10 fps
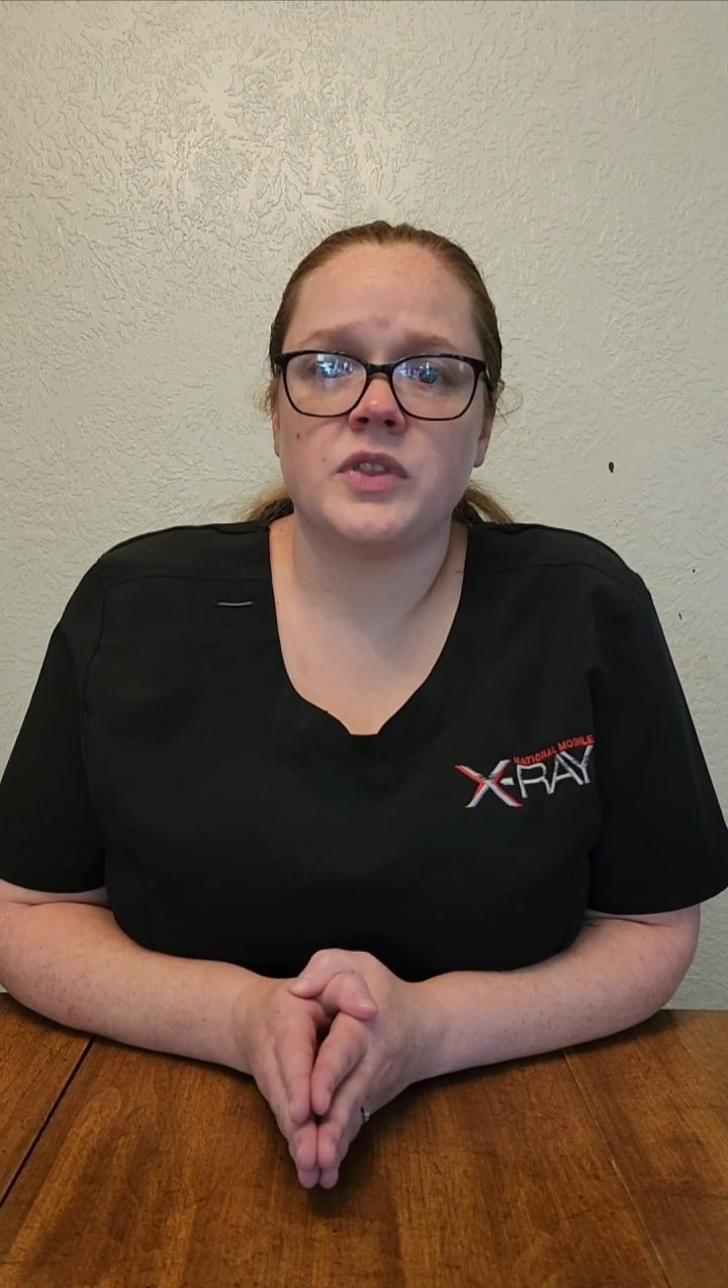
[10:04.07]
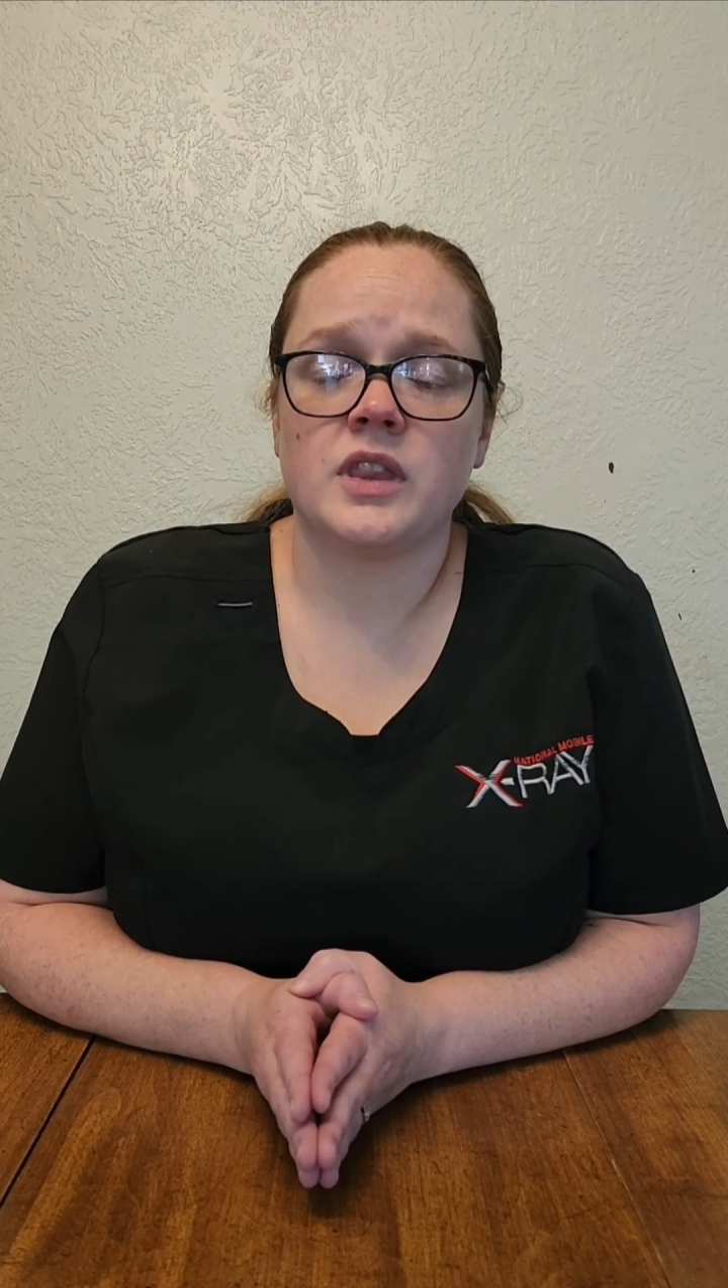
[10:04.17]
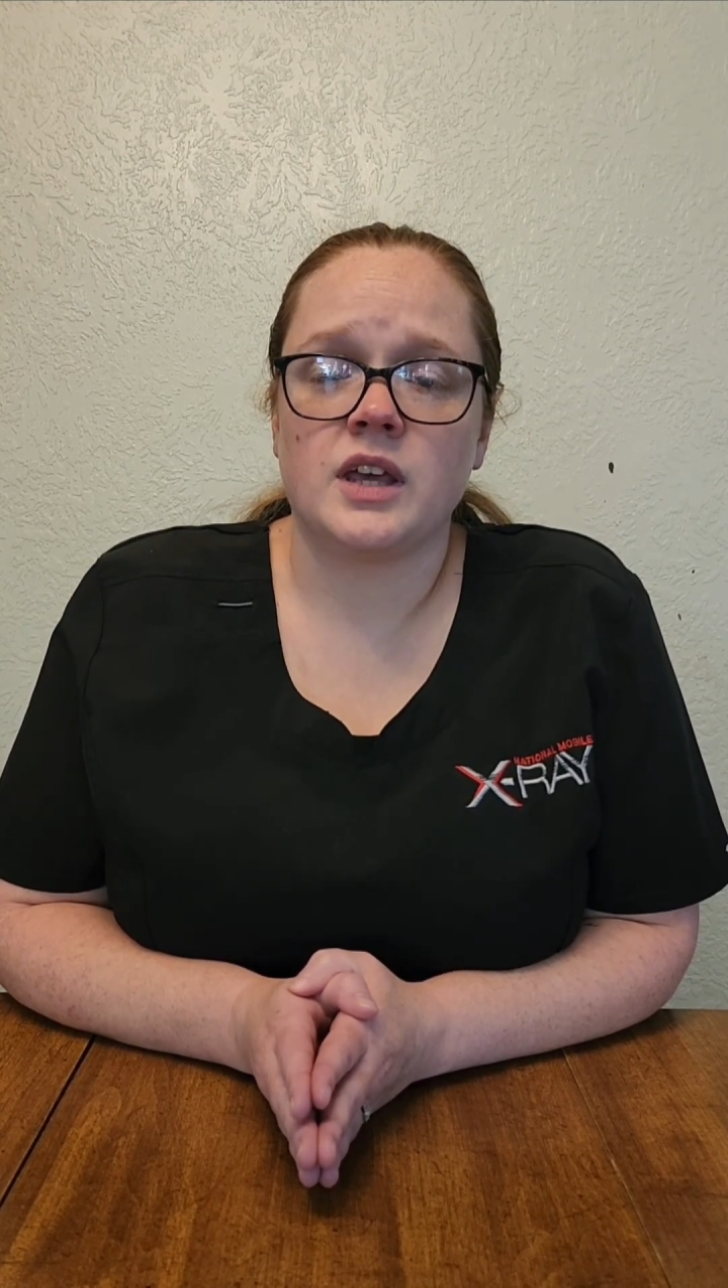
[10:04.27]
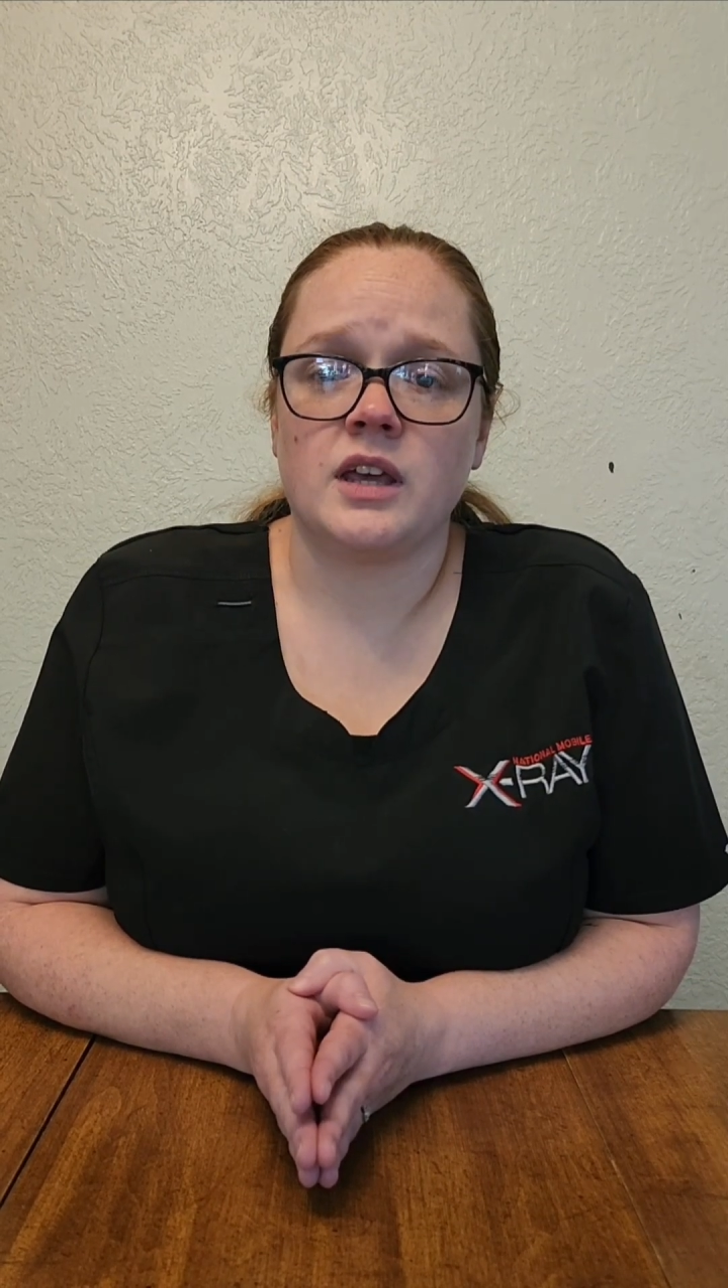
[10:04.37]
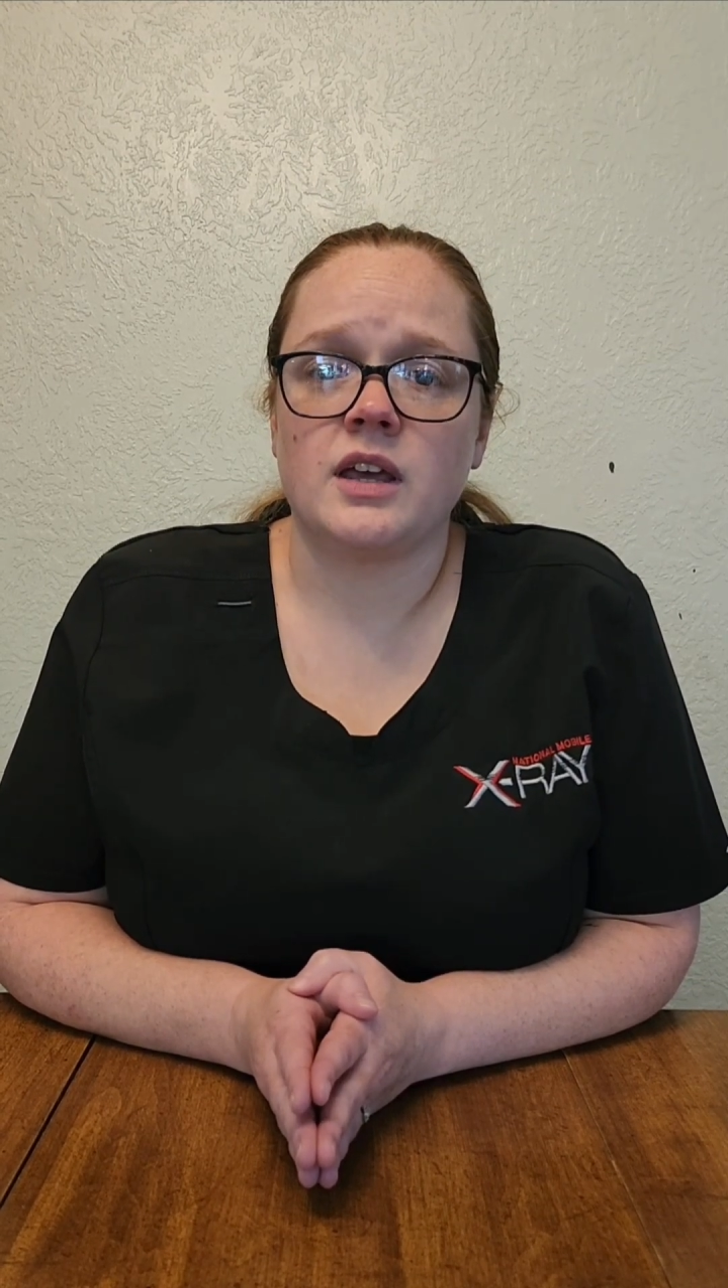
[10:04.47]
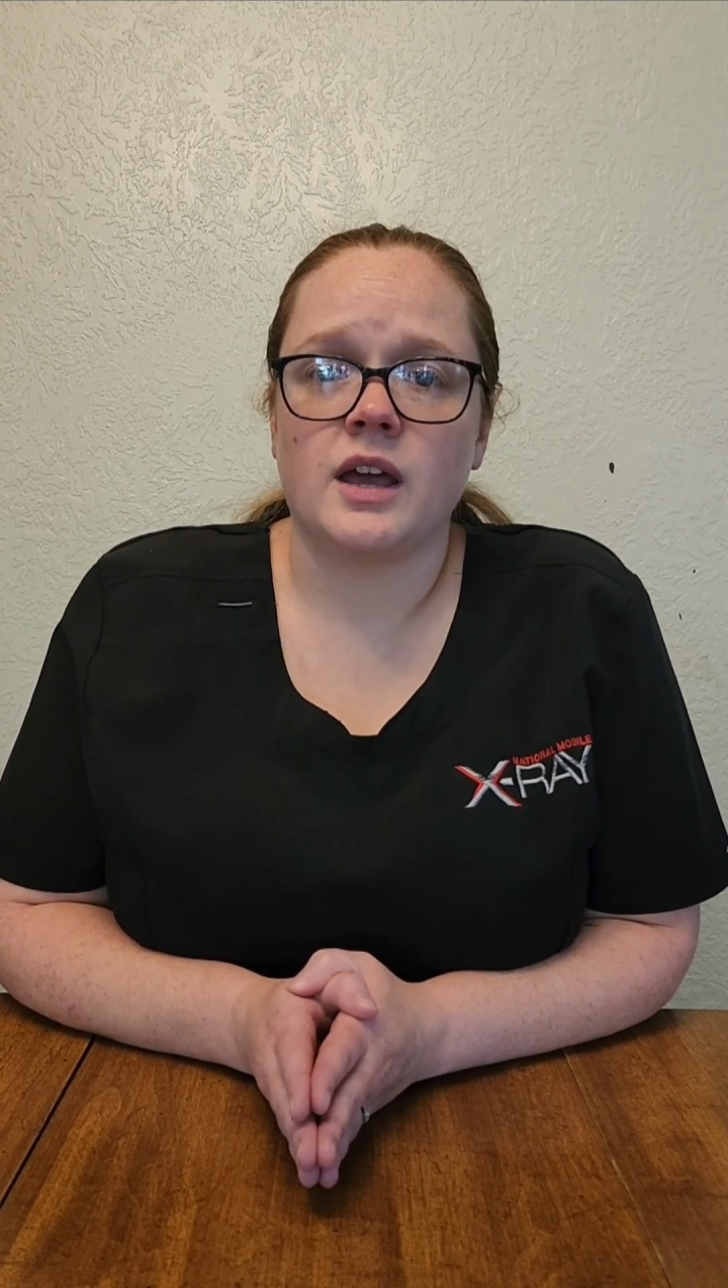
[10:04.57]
the